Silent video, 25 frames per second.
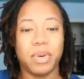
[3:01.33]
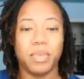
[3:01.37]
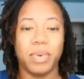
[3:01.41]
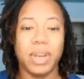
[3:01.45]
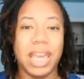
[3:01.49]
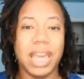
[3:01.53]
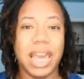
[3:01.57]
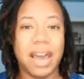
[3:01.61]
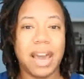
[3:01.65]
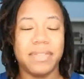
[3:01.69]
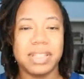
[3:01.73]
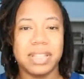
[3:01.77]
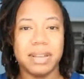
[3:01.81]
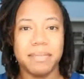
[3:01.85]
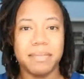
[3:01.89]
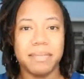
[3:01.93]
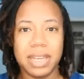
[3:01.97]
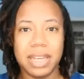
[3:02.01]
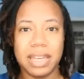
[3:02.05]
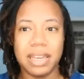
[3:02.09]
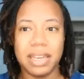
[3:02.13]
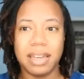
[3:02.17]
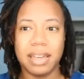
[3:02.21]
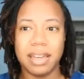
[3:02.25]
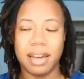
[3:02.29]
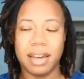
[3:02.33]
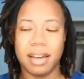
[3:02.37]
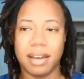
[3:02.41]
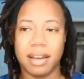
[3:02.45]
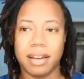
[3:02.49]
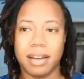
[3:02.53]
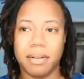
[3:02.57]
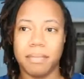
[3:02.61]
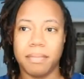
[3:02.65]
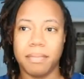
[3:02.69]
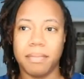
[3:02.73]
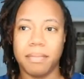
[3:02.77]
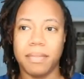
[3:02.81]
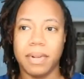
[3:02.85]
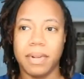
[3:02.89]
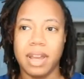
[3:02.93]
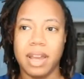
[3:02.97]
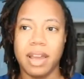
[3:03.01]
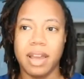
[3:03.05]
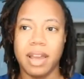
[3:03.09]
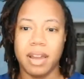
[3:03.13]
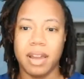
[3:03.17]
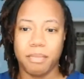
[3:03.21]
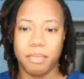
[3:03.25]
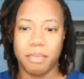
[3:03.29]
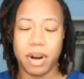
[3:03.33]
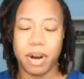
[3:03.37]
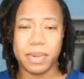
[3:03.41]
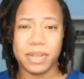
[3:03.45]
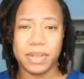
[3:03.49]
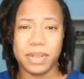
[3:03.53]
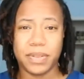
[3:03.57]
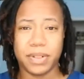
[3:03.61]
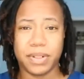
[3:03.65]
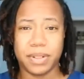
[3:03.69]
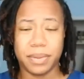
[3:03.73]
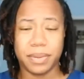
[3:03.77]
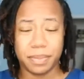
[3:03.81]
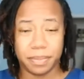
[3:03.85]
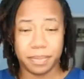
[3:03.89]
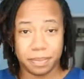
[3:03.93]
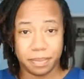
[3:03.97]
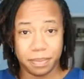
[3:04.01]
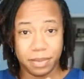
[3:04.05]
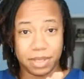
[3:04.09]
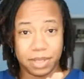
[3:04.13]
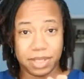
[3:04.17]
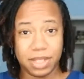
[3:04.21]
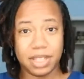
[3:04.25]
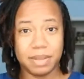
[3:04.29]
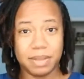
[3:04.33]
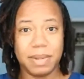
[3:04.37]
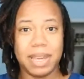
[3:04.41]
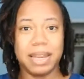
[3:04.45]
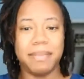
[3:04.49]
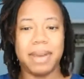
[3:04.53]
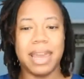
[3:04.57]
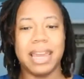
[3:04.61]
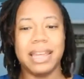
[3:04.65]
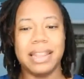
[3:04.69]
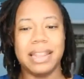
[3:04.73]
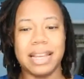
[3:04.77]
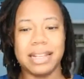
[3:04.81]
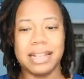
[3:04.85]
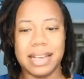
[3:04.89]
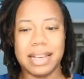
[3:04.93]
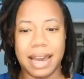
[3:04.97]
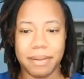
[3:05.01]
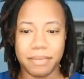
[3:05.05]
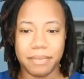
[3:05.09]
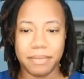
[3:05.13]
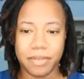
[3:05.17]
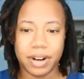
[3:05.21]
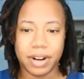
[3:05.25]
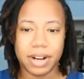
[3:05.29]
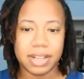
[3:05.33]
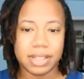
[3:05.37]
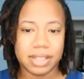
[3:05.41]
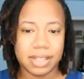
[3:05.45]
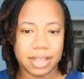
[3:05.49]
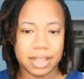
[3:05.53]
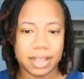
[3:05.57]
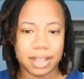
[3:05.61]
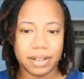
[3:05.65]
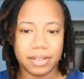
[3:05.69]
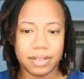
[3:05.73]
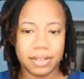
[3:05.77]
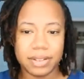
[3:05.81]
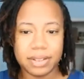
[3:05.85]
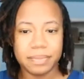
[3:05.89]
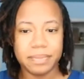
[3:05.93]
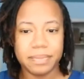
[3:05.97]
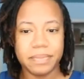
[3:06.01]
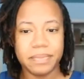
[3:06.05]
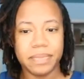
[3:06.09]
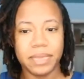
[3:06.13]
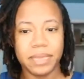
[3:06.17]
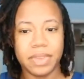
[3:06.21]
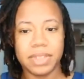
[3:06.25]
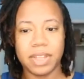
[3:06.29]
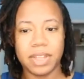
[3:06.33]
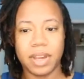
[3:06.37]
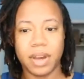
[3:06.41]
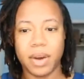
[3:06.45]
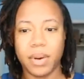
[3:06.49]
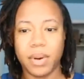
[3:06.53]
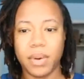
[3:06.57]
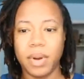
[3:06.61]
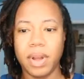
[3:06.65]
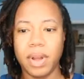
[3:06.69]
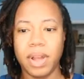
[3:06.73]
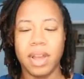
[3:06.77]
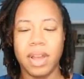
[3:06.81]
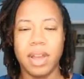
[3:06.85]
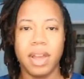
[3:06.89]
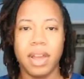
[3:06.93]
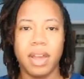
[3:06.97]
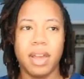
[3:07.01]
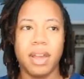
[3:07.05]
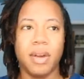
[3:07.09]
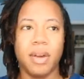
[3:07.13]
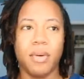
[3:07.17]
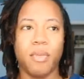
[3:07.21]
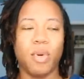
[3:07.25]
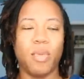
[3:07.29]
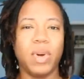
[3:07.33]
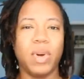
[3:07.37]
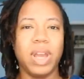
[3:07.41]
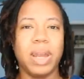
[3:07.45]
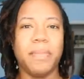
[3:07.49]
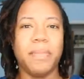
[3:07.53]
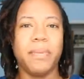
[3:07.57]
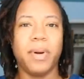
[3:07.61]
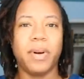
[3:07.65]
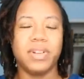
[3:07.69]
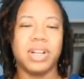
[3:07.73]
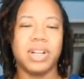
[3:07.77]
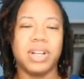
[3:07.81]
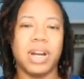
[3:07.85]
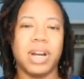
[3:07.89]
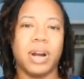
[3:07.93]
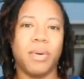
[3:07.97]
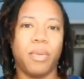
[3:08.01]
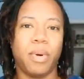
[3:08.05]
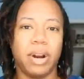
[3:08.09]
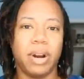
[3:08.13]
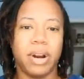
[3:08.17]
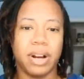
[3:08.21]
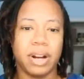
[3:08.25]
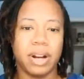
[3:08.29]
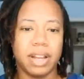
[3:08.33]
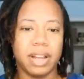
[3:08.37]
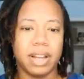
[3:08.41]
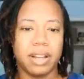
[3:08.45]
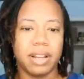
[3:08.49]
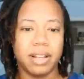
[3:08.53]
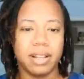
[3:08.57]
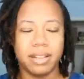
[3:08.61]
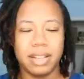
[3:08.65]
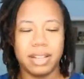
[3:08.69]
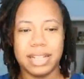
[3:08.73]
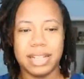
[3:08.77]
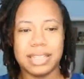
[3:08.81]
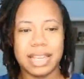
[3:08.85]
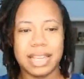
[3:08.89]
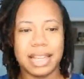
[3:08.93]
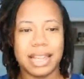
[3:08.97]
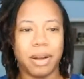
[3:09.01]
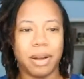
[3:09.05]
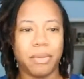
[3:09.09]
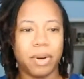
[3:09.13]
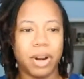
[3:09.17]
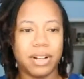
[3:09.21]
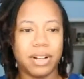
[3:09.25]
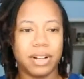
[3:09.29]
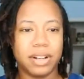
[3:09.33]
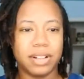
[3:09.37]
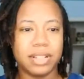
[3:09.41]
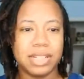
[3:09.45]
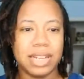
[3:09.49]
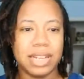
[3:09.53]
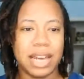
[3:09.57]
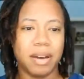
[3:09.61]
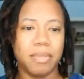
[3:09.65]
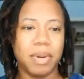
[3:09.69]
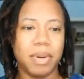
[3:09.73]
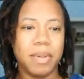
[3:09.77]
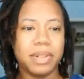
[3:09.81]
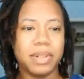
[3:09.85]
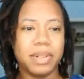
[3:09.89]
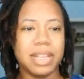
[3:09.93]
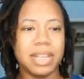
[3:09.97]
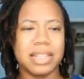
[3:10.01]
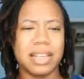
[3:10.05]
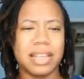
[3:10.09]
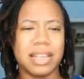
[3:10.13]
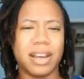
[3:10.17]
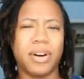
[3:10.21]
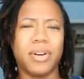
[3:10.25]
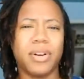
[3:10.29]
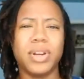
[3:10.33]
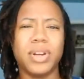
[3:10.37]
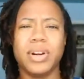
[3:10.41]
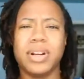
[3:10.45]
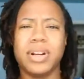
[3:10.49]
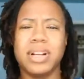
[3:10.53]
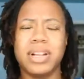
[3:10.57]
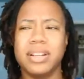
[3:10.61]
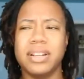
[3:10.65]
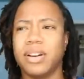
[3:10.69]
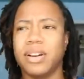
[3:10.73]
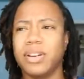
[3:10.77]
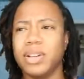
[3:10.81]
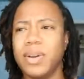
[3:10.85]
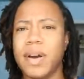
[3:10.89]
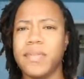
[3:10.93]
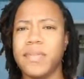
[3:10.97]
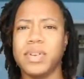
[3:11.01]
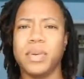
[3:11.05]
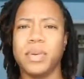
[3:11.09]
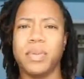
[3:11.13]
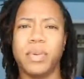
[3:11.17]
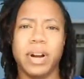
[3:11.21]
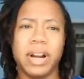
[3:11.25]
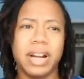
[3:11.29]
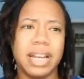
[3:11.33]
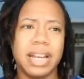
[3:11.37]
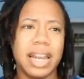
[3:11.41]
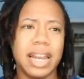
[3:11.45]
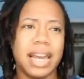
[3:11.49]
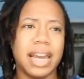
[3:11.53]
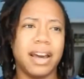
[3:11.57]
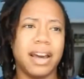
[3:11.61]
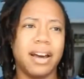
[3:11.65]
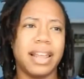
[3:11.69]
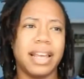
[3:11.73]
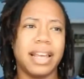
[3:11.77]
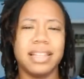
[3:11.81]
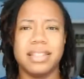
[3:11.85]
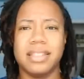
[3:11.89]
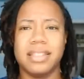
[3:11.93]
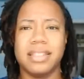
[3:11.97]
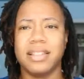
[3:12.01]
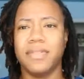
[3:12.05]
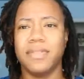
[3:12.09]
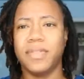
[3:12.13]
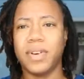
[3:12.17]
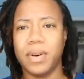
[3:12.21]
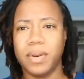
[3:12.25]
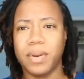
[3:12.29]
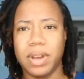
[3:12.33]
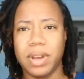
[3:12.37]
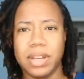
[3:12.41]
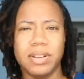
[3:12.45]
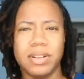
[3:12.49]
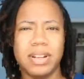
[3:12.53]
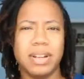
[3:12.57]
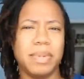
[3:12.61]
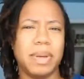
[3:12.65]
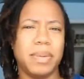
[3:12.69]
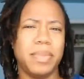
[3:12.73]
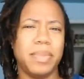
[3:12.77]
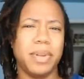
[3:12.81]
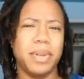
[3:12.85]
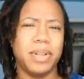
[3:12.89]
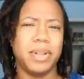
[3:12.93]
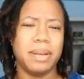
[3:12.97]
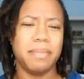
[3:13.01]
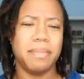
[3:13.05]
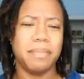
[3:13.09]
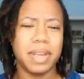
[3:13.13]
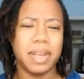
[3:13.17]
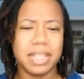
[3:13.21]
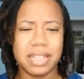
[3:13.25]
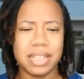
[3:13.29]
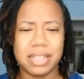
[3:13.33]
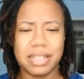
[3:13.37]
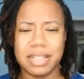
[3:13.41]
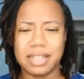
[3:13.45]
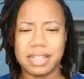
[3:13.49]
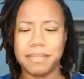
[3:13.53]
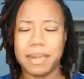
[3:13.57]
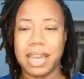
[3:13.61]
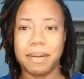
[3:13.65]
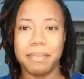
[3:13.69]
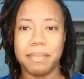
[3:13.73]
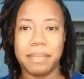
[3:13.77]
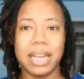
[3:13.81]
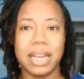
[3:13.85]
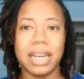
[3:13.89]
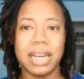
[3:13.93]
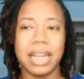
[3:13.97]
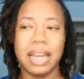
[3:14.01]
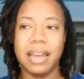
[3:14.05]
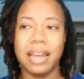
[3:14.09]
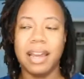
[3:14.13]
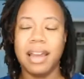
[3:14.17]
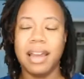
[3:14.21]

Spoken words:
have to be purposeful, in making that time for ourselves. So when we approach our work, let's say like we're adults now, people tell us like, oh, you're an adult, you have to work now. Like this is the focus, you need to be building businesses, making money.